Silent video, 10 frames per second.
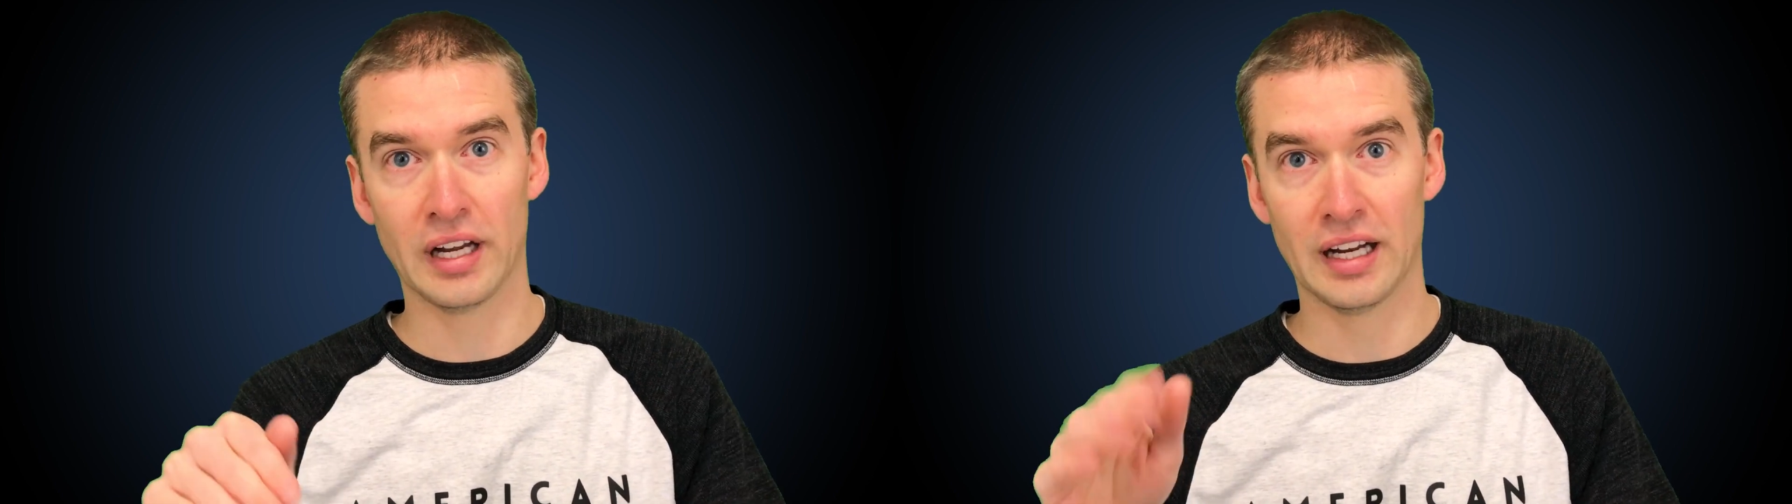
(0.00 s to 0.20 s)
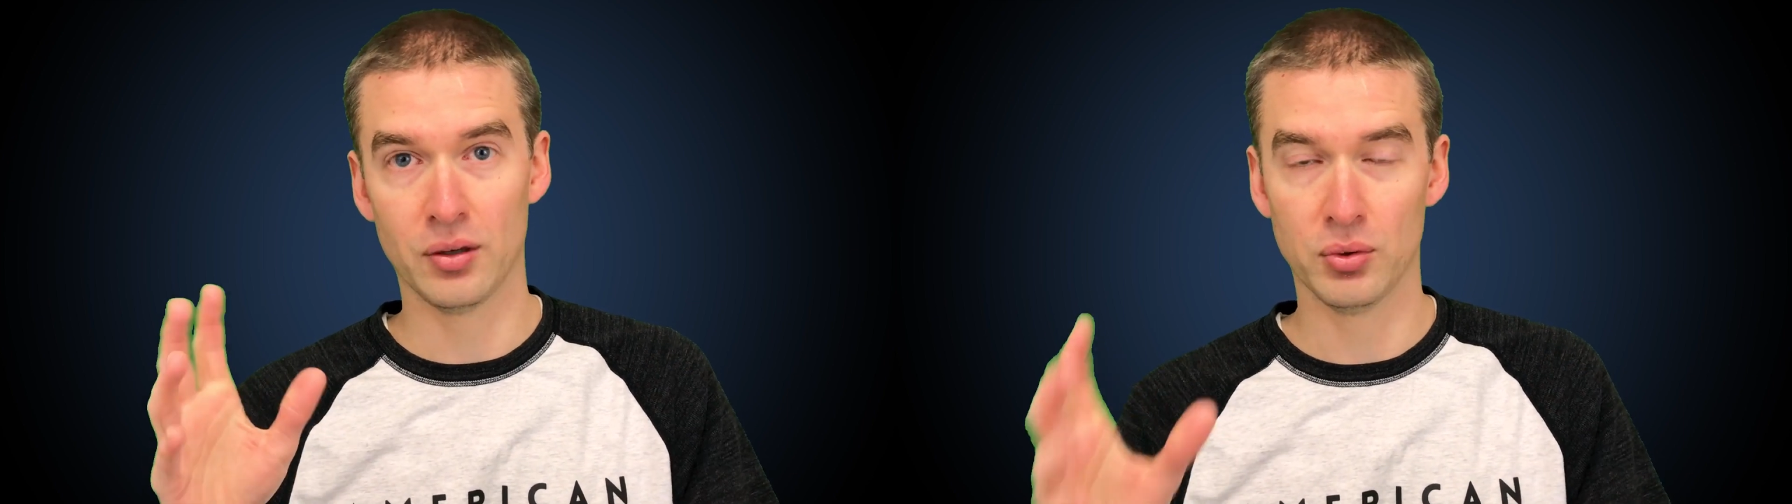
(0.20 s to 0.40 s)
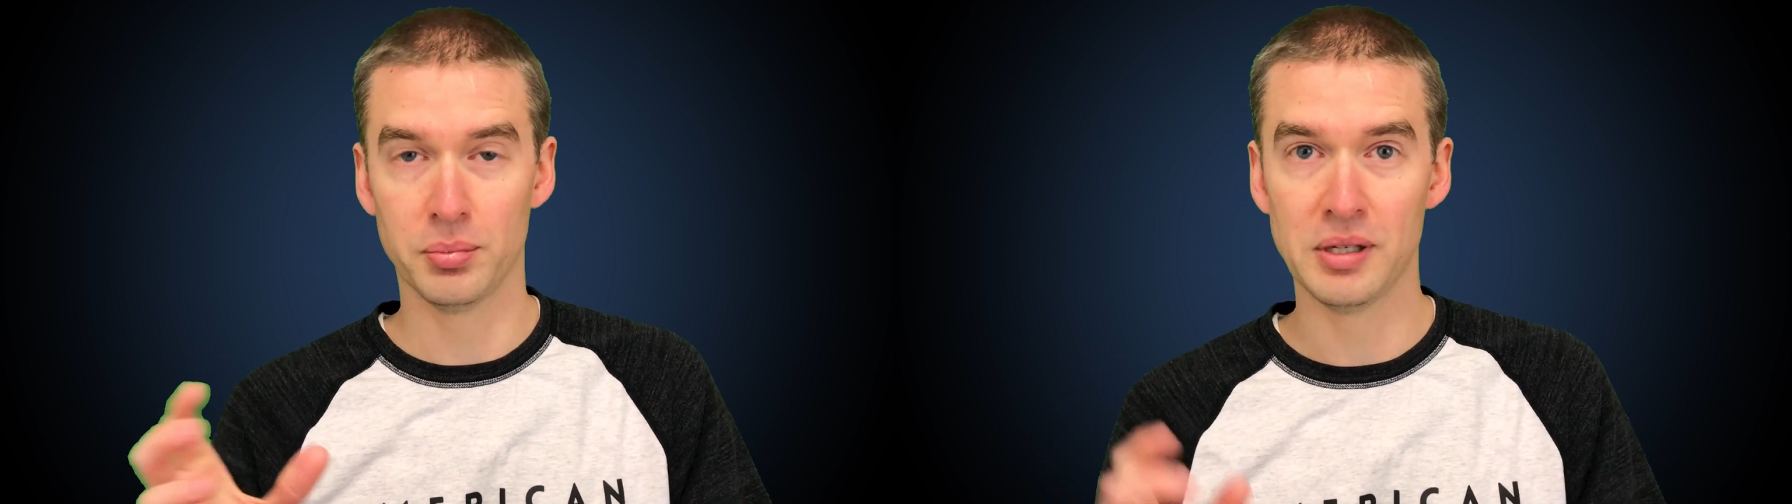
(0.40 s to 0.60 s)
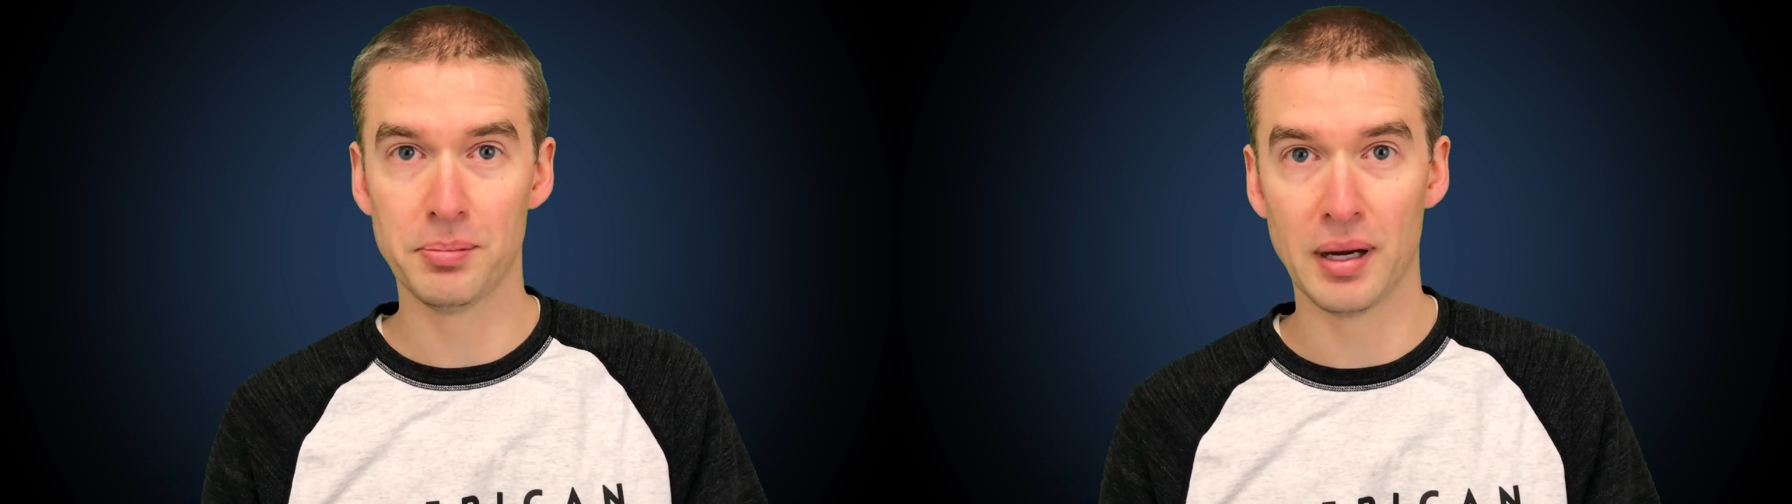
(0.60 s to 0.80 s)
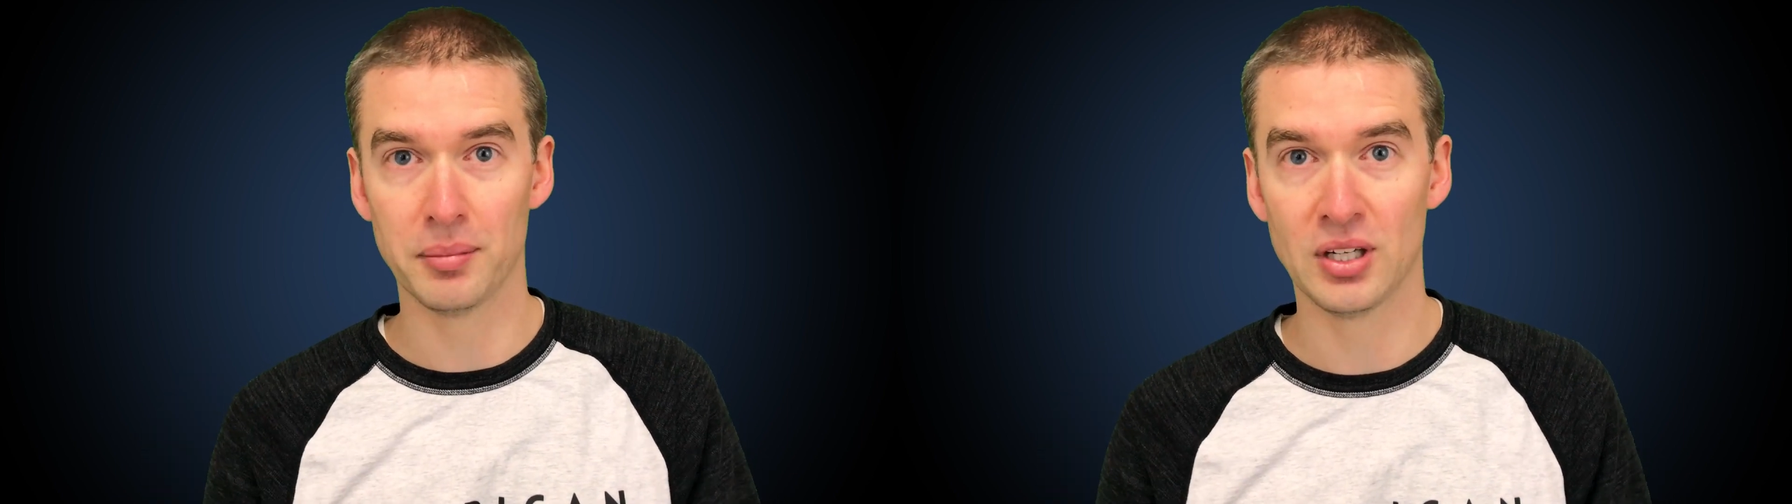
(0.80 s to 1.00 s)
and it would
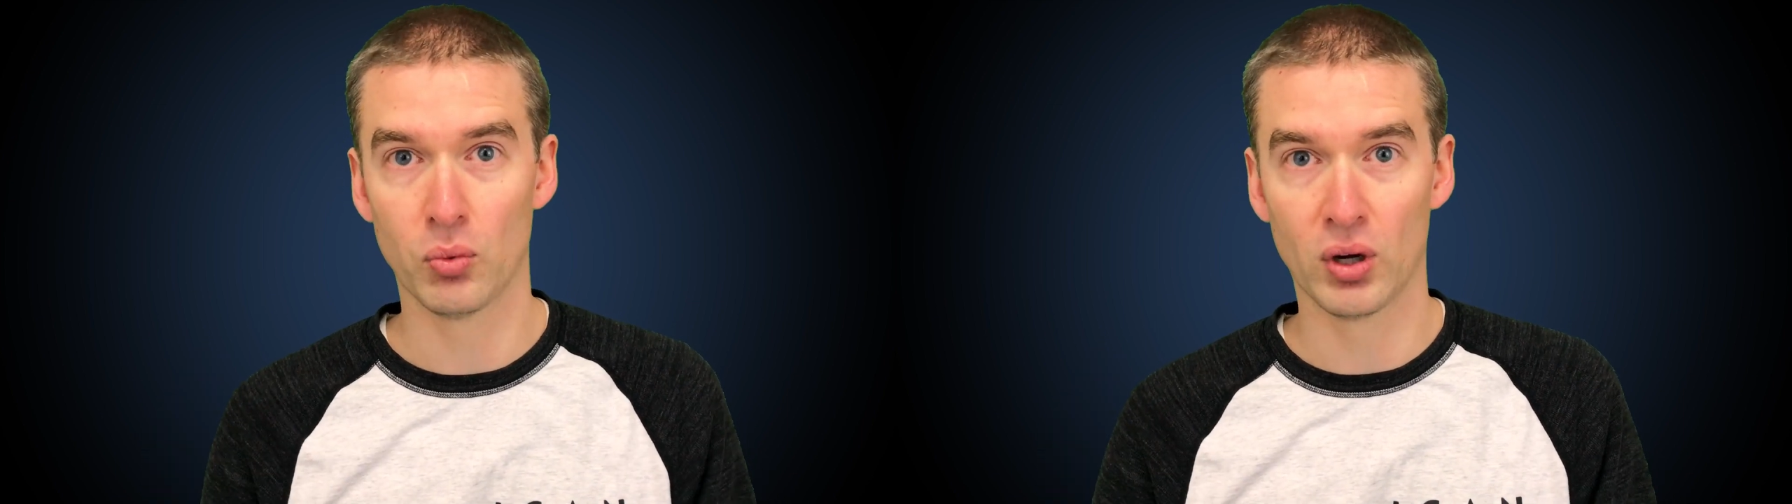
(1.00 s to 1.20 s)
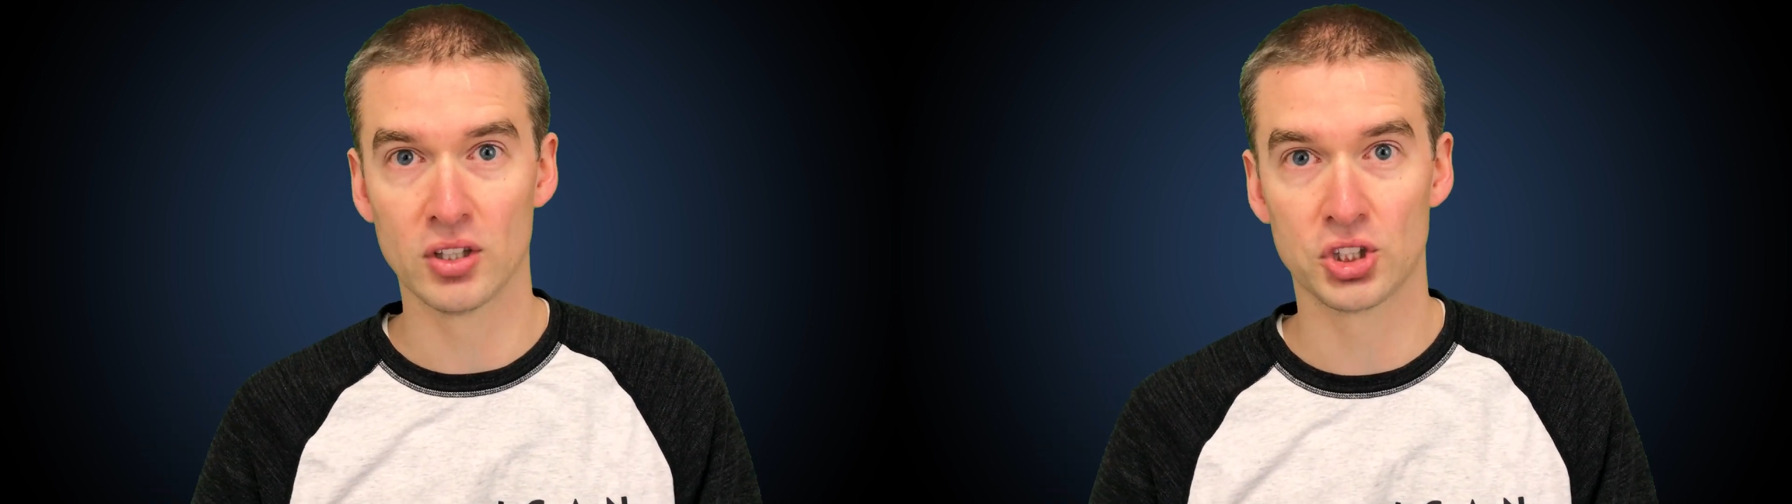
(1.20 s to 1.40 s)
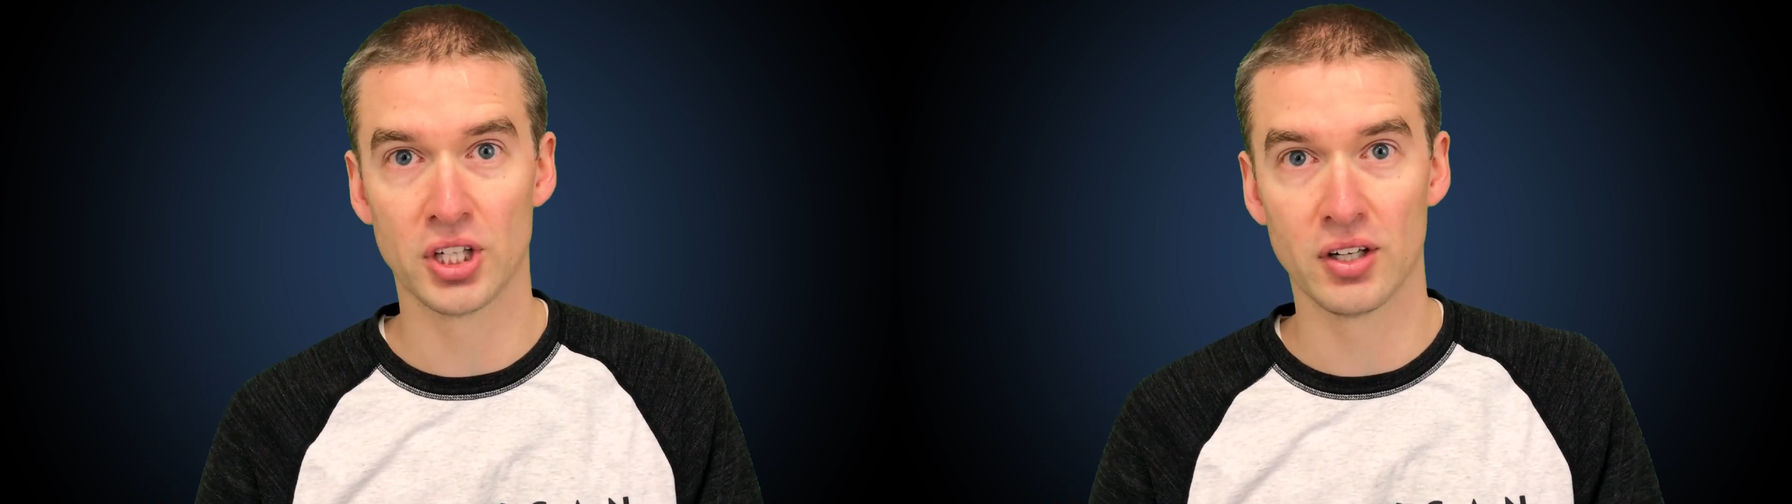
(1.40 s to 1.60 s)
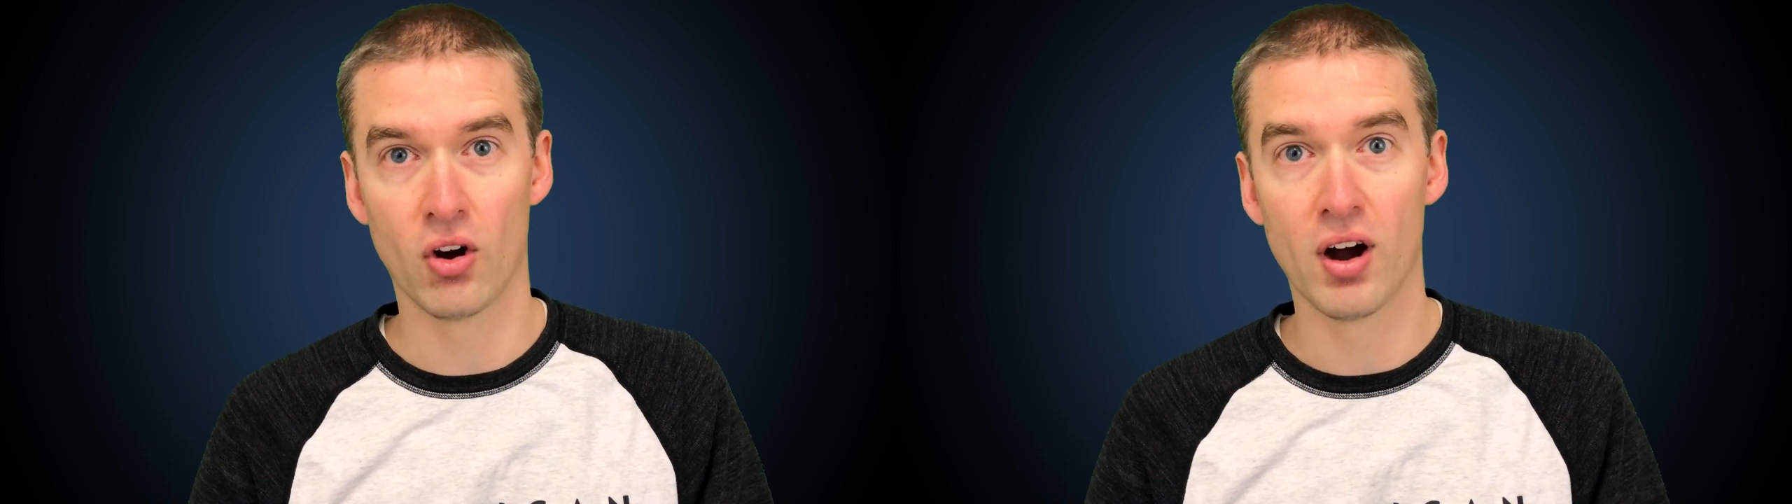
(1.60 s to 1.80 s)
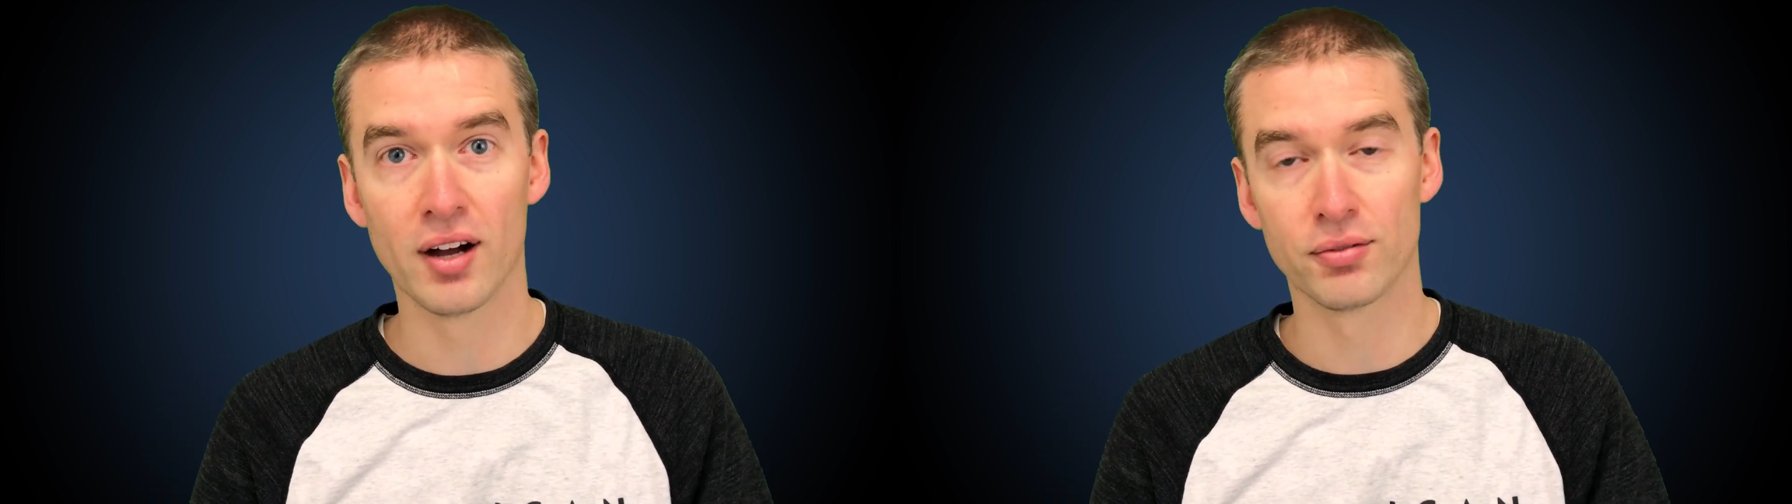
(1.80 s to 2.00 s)
beep at me and want to shut
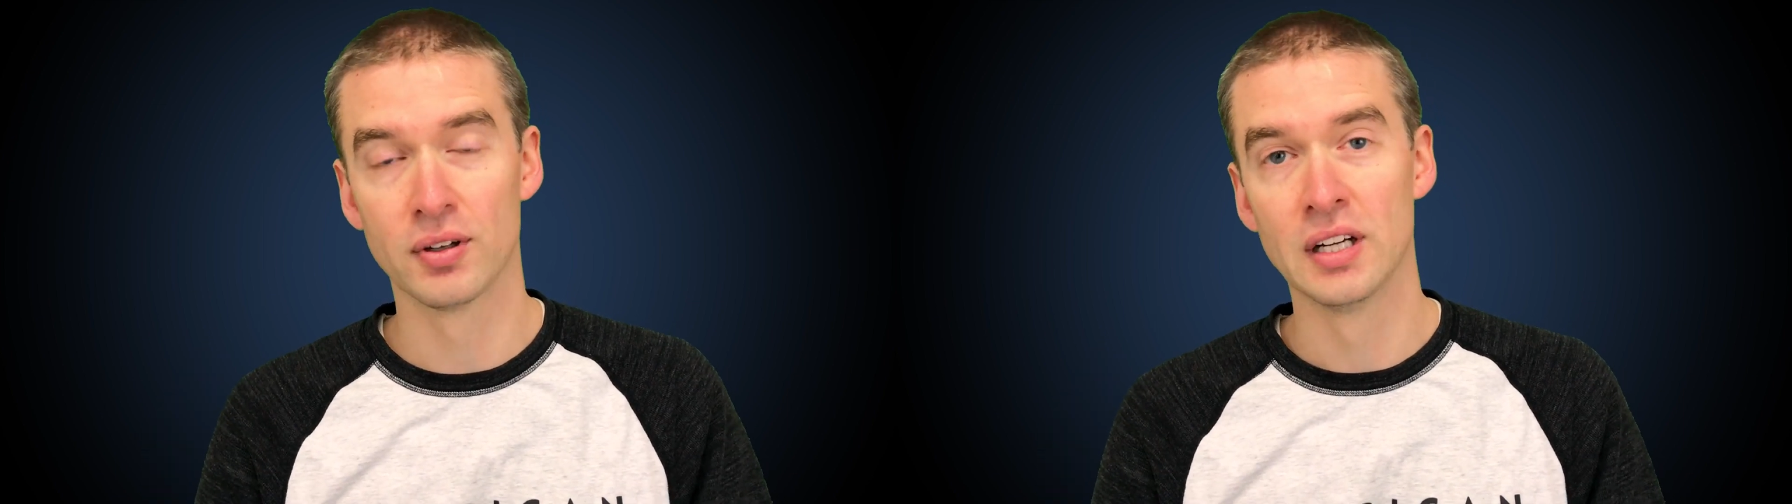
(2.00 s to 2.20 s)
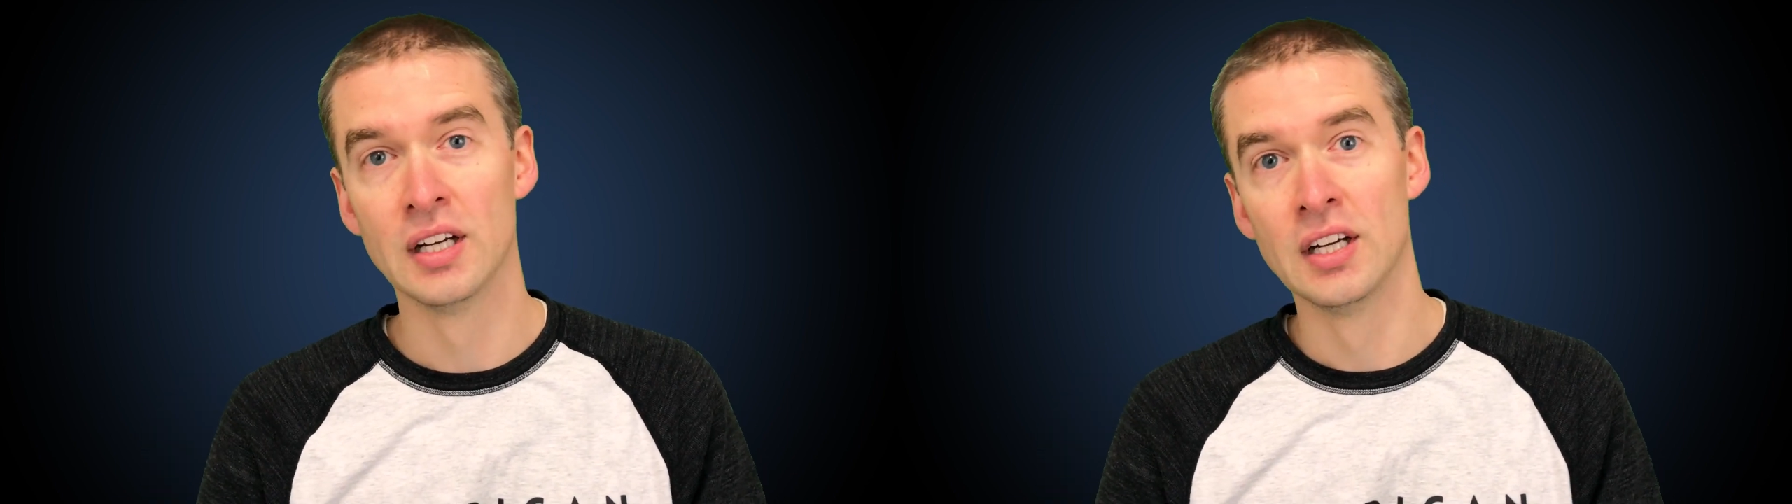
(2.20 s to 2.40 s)
off.